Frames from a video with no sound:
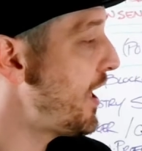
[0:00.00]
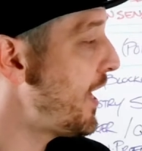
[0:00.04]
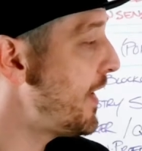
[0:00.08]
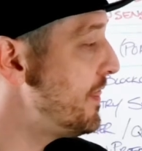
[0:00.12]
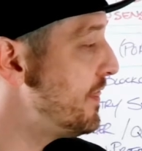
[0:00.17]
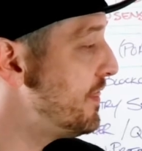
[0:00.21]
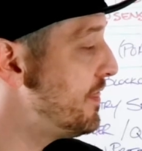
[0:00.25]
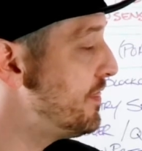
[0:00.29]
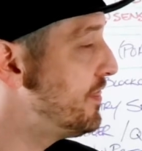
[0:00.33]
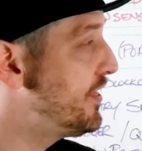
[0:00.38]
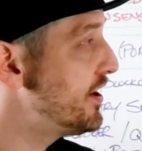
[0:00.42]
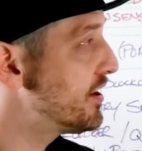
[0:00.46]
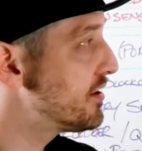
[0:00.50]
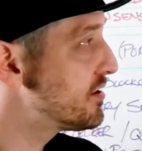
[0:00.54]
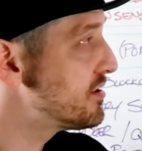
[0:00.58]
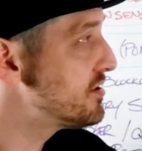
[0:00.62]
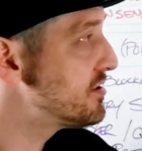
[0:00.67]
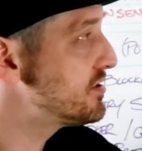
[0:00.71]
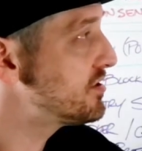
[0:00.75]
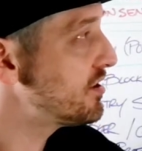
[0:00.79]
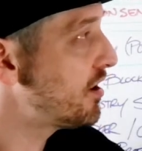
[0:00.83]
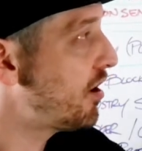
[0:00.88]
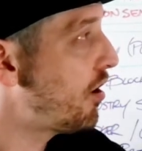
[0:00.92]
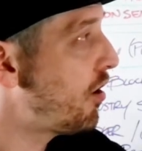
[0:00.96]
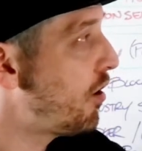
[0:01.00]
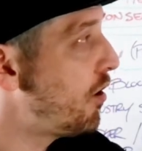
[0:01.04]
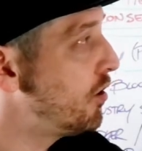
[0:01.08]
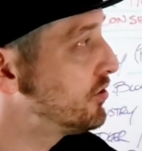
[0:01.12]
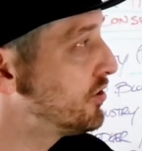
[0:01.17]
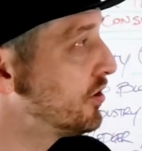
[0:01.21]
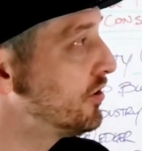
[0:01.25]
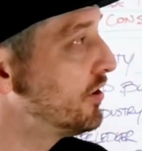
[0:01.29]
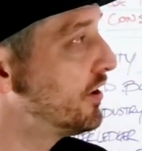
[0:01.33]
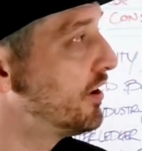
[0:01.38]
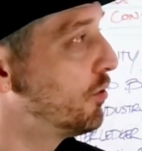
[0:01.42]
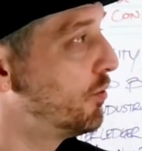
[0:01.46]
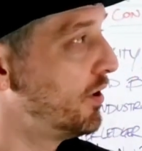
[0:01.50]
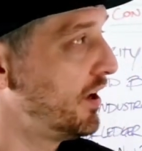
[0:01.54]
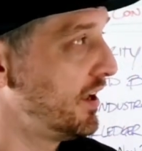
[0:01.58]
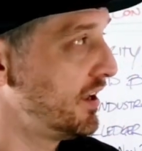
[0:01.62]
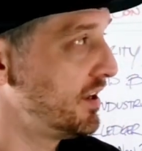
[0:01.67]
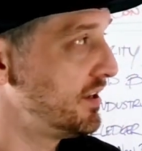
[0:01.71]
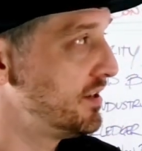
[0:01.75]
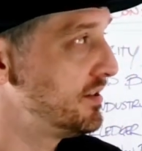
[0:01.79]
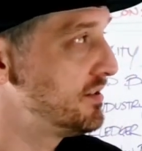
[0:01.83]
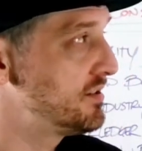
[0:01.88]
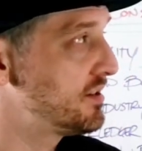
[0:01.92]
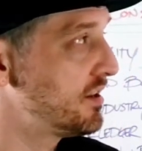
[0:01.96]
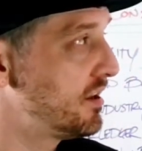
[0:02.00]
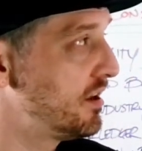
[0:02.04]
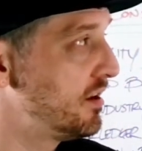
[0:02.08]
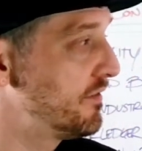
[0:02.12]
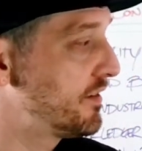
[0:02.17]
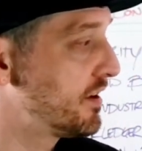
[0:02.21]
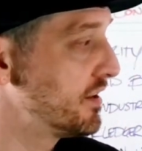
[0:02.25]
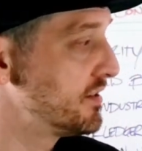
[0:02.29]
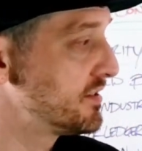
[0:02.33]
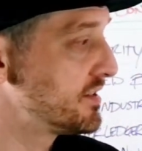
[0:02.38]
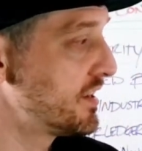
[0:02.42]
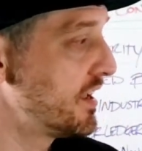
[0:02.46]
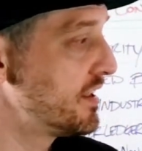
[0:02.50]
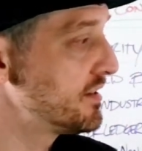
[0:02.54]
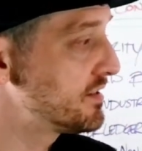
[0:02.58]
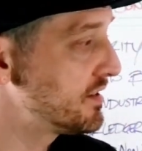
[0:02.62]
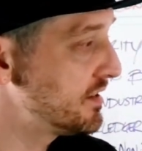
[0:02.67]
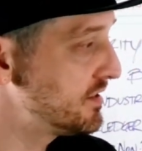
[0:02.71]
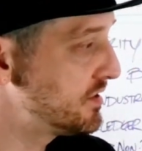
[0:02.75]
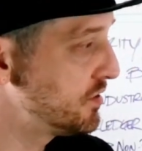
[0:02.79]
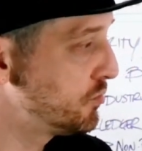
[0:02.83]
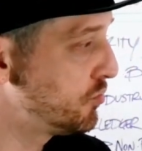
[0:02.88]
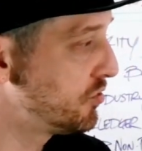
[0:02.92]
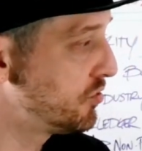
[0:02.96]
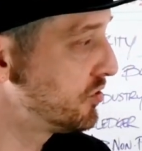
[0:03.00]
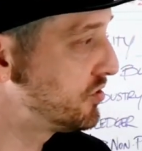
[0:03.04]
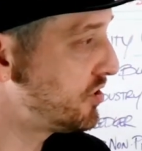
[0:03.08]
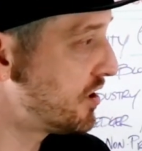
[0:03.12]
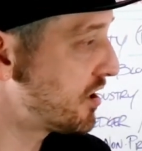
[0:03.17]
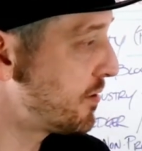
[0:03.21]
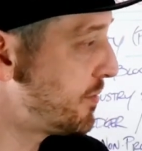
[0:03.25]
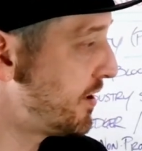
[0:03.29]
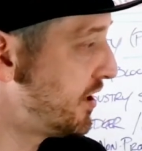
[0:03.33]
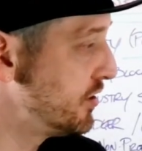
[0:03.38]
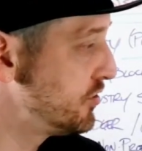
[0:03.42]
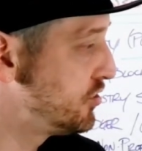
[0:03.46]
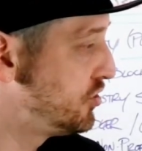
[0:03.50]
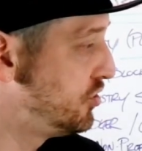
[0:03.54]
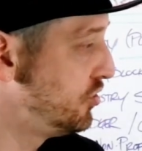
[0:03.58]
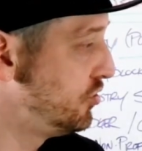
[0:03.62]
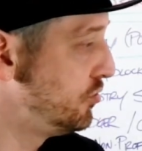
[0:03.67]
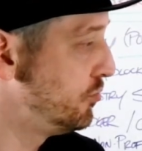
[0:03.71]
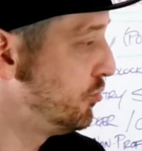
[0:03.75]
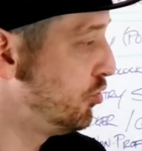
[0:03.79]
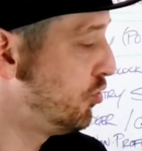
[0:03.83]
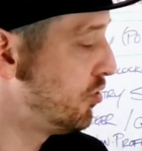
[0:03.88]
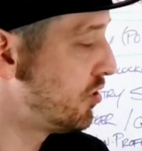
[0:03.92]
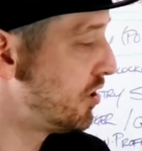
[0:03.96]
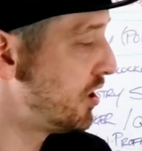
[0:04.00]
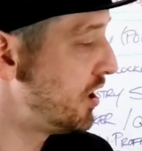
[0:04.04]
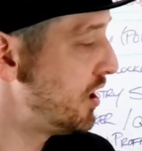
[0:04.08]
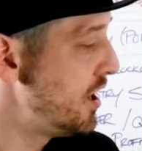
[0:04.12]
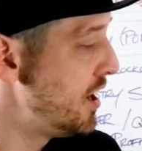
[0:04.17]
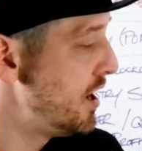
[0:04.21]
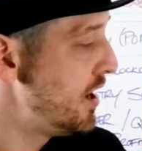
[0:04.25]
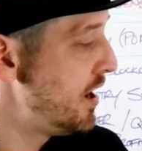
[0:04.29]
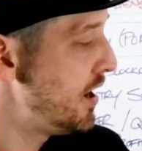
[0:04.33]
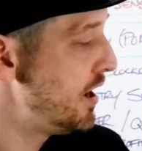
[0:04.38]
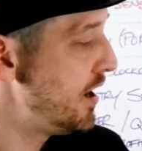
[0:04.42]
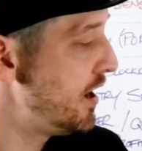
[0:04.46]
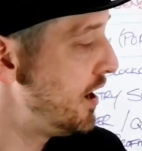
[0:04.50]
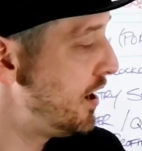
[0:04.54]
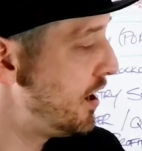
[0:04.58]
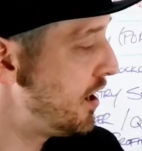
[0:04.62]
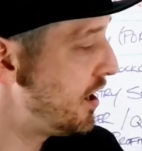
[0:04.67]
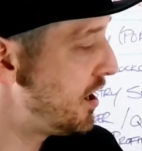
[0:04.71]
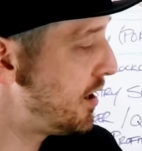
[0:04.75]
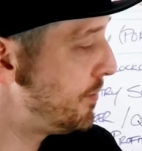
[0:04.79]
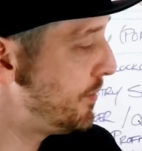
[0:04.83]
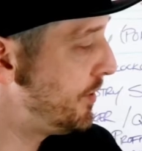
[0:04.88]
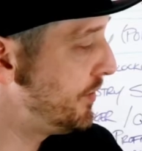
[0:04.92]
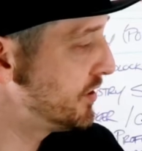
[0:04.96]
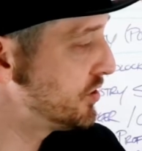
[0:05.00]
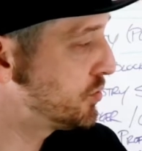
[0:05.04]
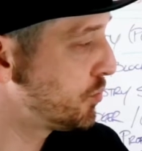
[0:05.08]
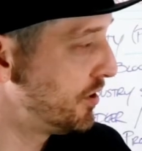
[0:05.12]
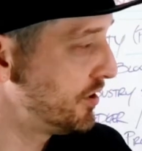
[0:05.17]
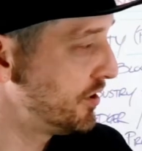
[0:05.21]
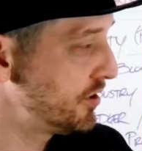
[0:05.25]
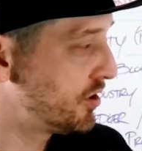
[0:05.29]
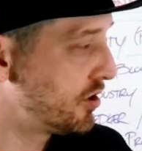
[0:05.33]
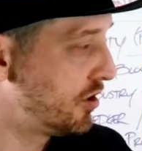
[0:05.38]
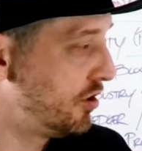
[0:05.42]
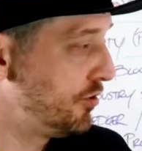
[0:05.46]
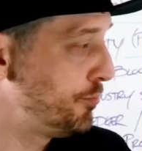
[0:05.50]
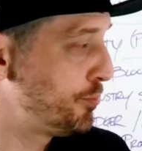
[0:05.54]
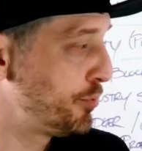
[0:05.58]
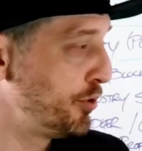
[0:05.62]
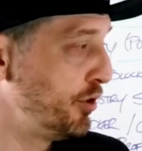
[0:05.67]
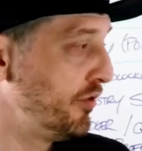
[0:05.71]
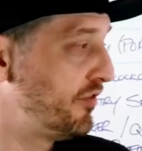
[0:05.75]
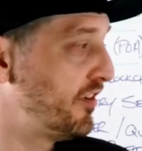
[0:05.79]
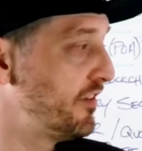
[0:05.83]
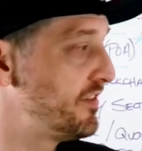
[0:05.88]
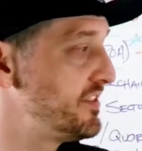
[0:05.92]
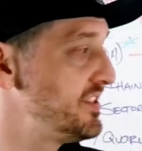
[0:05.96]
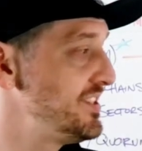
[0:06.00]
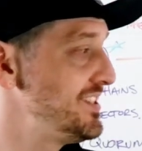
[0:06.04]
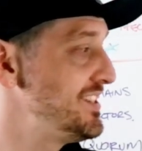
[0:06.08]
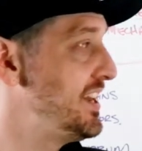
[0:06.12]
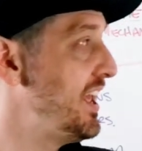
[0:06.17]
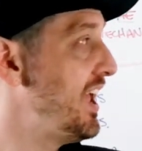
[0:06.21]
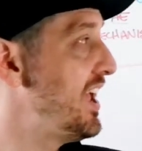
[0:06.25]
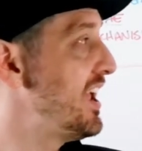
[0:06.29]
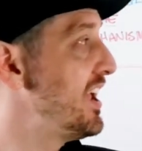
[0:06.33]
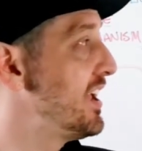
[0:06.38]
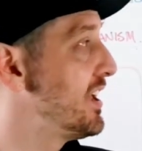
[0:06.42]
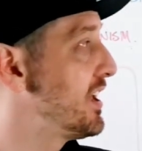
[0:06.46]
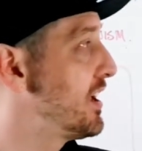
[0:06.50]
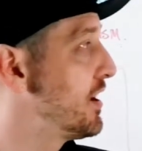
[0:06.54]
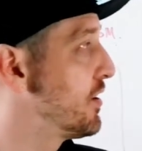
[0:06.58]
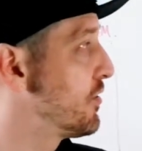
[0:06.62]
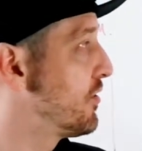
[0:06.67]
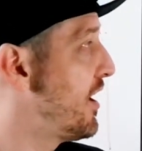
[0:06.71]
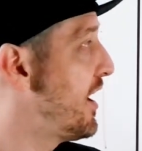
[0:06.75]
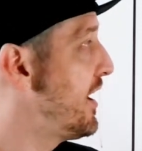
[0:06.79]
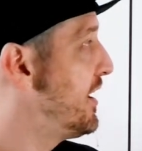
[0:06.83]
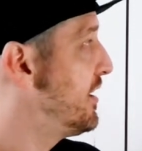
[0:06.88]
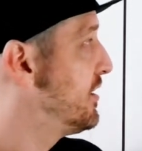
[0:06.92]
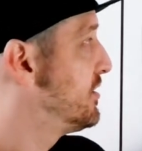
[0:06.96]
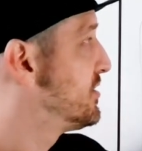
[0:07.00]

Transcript: There's alternate ways of consensus, and we'll talk about two more. There's one called proof of stake, right?